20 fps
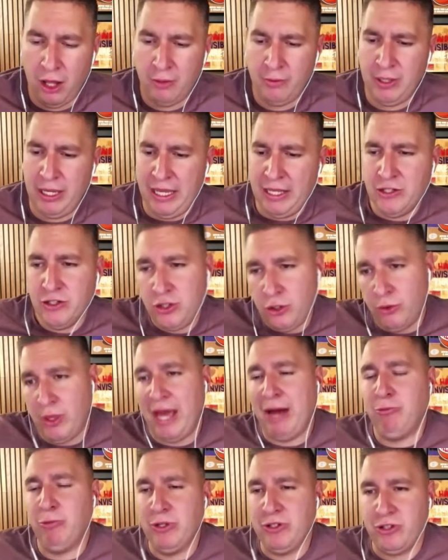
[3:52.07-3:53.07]
into
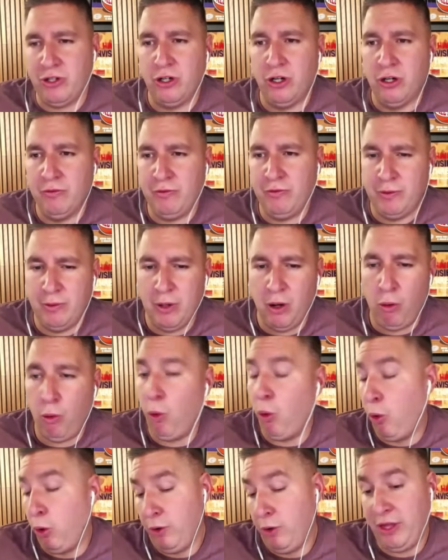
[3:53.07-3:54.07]
that reserve,
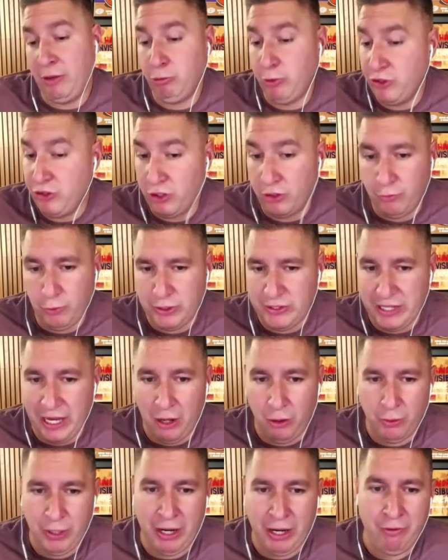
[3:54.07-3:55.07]
or the reserve was
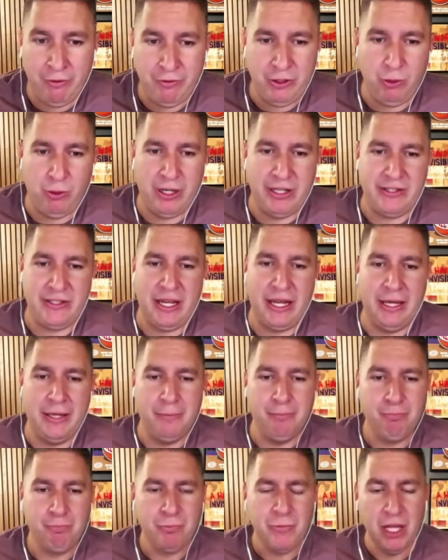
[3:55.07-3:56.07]
out, however you want to say it.
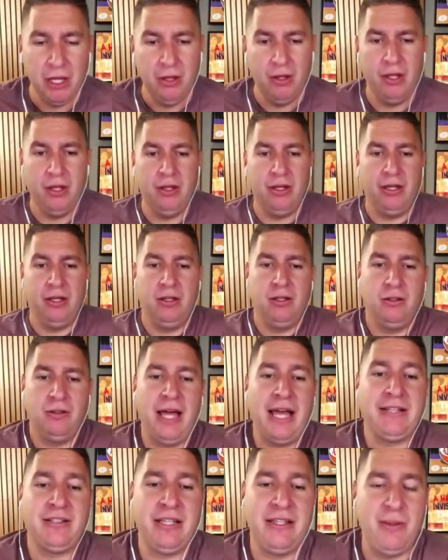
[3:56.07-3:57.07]

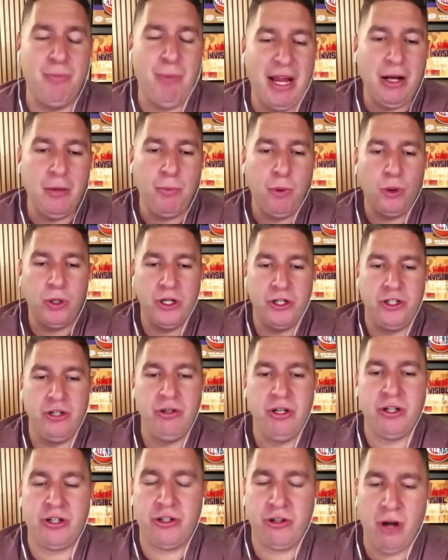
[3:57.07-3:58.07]
Lastly, the Michael Porter
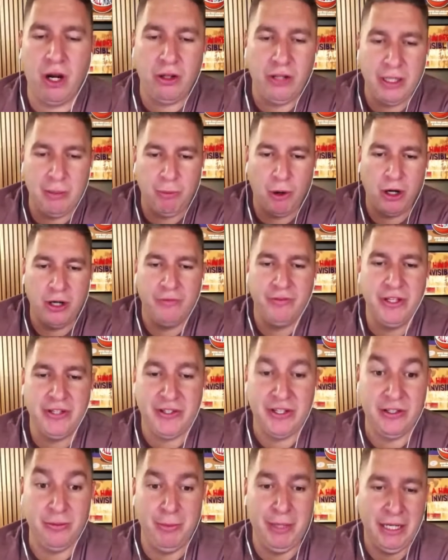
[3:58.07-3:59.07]
Jr. struggling part of this
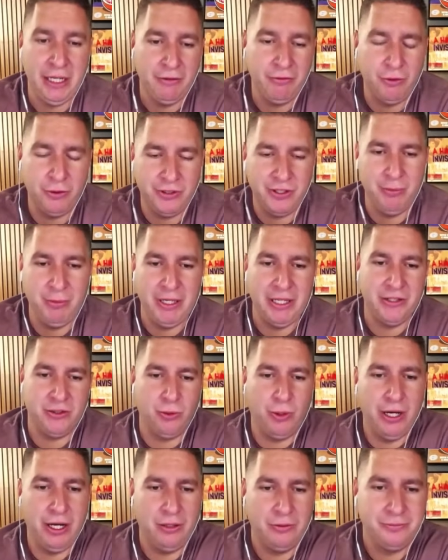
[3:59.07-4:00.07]
is meaningful to me as
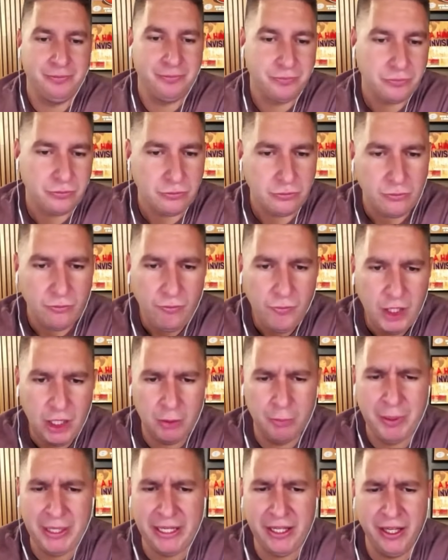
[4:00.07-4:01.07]
well,
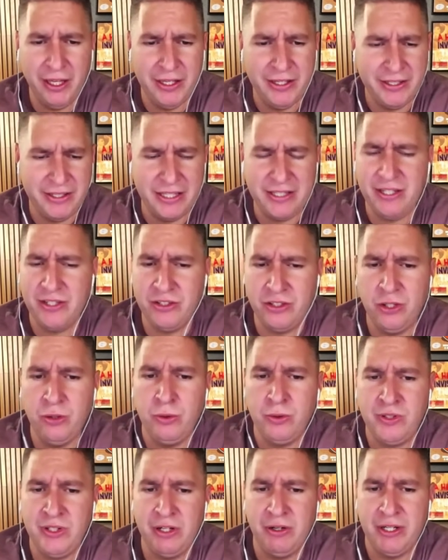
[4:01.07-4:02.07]
because this is 2
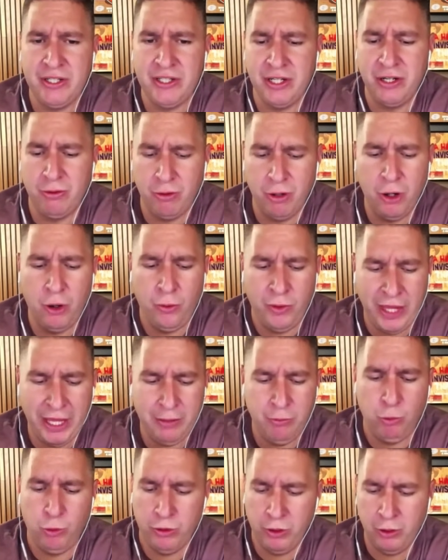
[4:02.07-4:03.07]
series in a row that
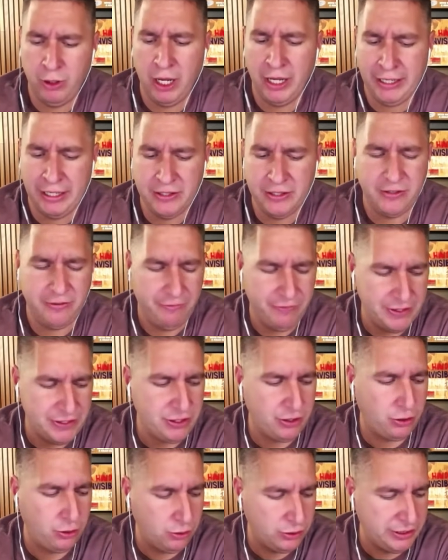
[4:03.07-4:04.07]
were against
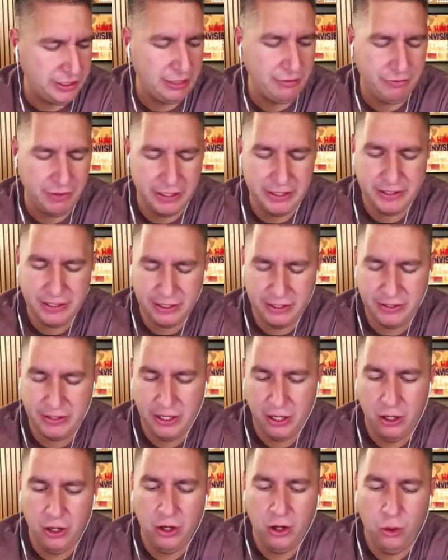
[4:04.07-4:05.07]
physical defenses
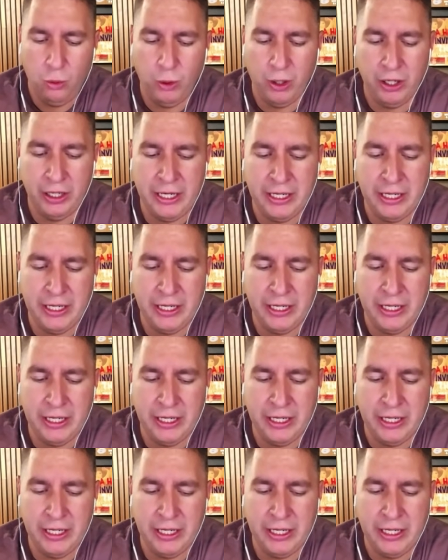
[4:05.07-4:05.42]
where he